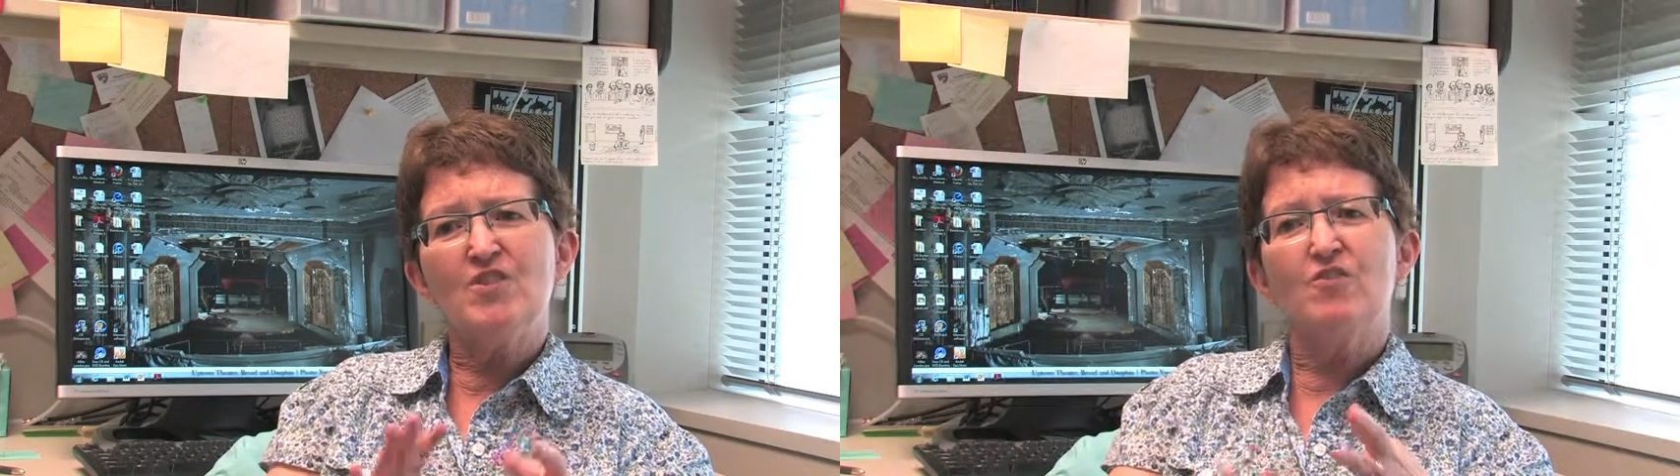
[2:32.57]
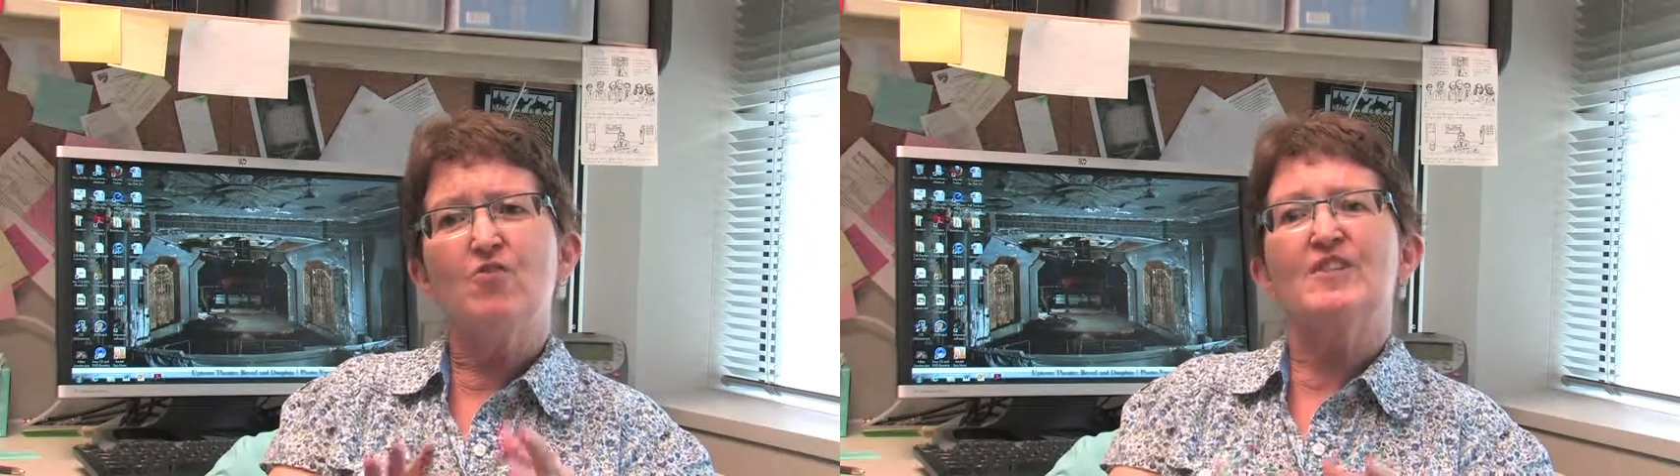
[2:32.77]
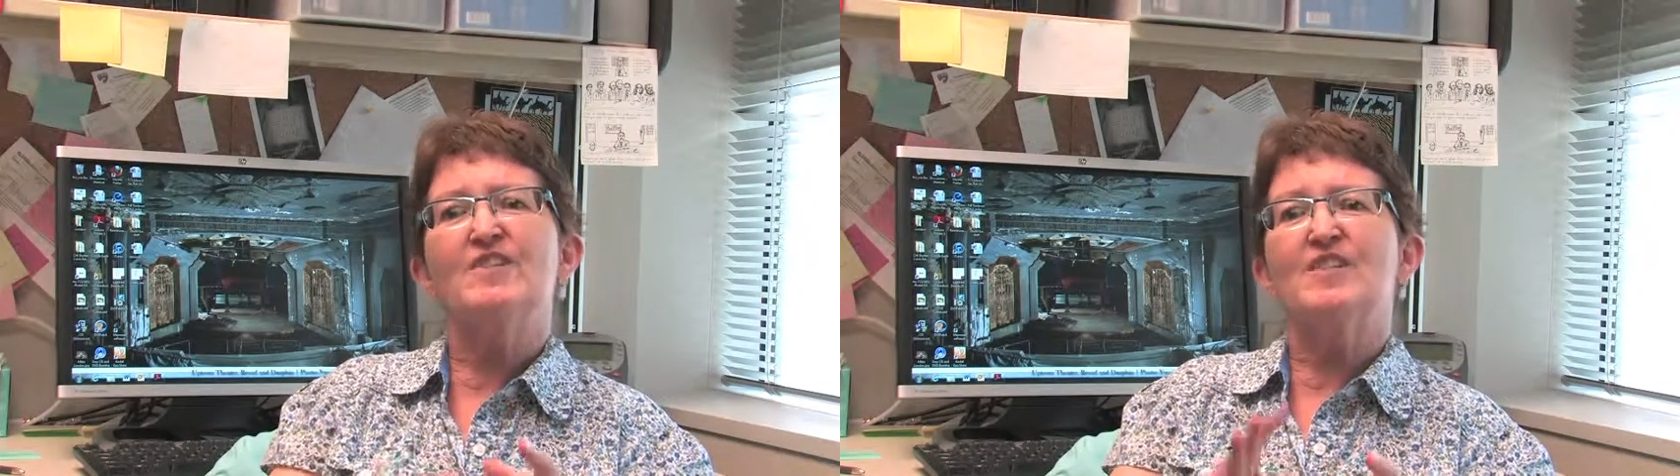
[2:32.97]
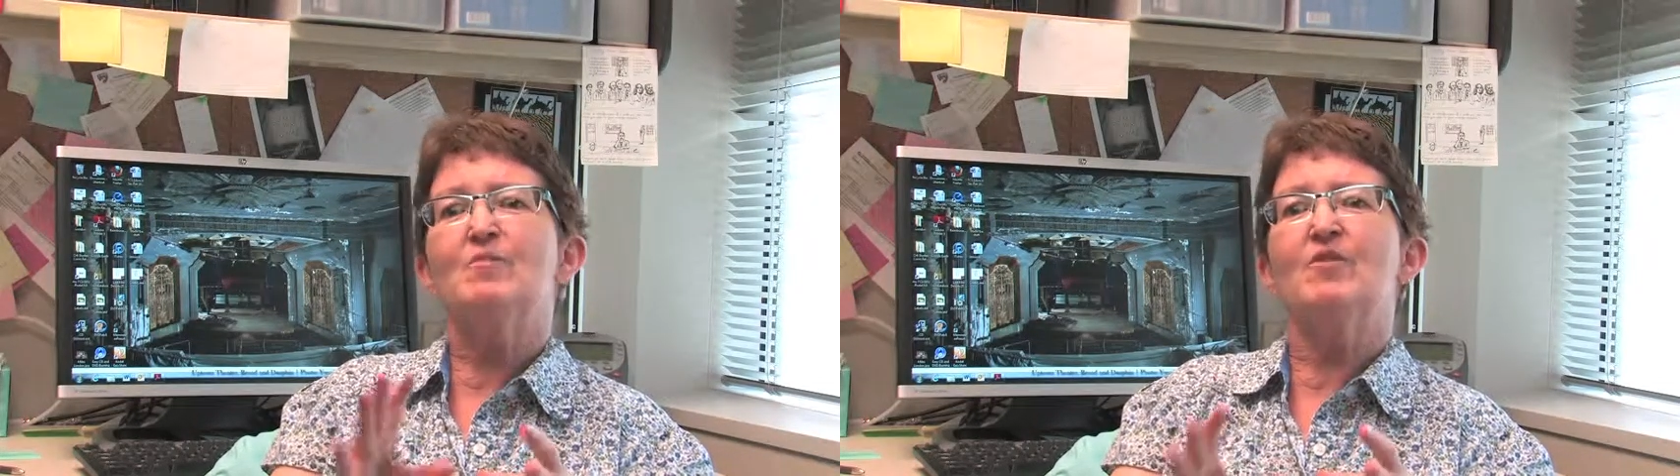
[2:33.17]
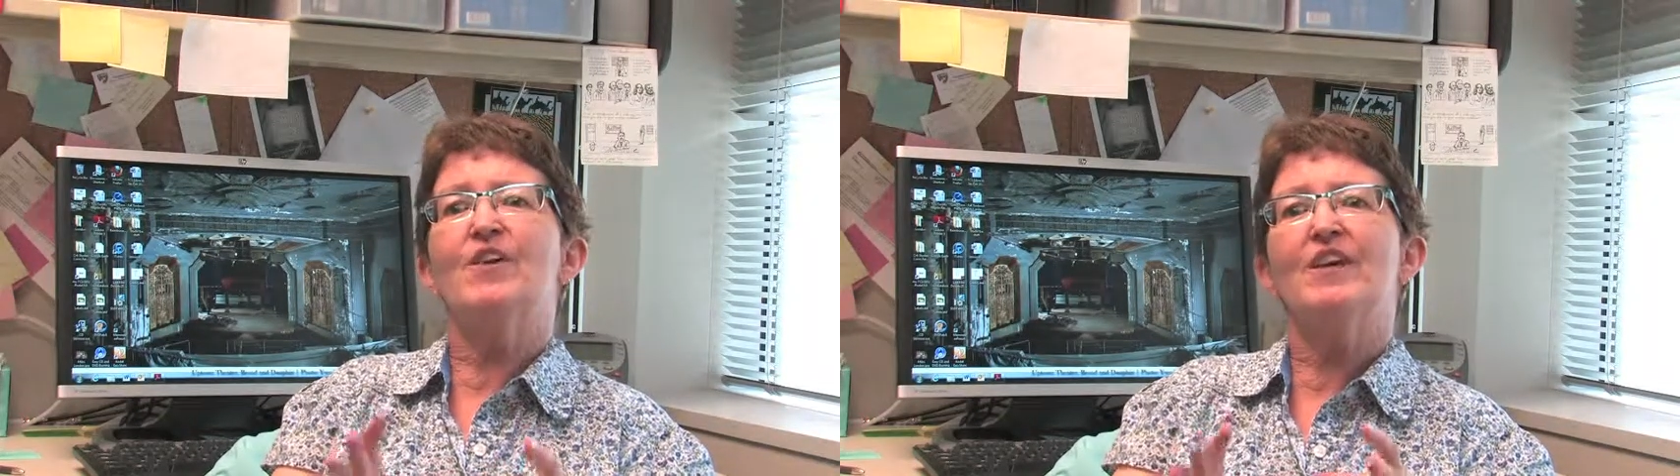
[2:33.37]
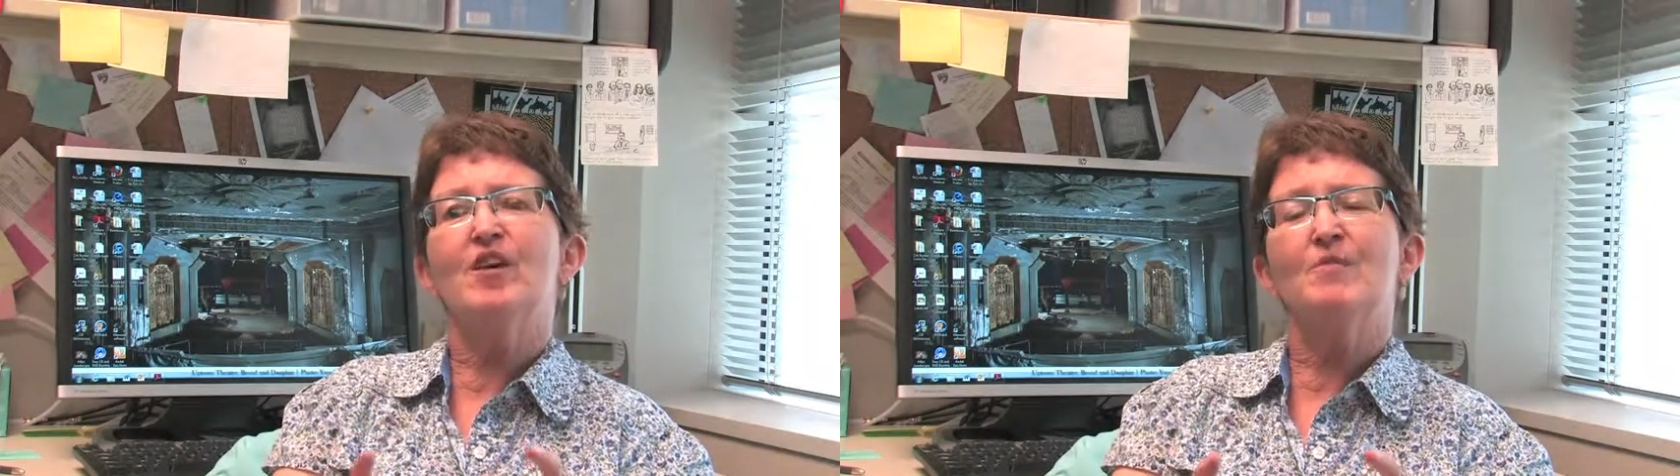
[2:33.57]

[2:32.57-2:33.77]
the criticism of him,